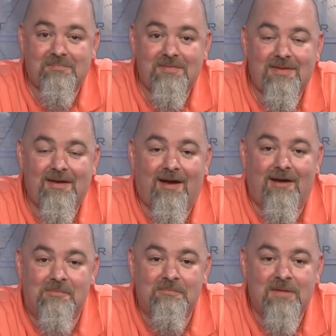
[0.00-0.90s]
yeah
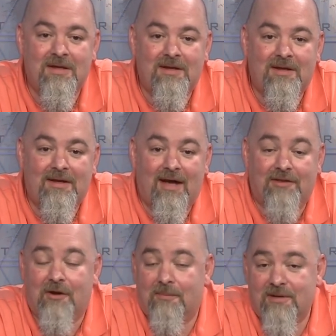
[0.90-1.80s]
um,
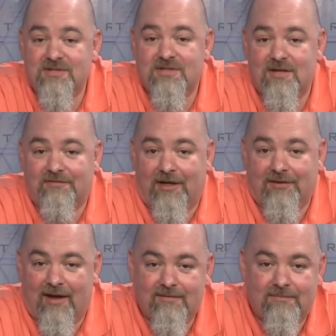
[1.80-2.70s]
and there are places that have done
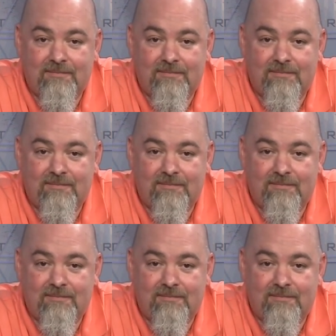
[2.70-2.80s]
that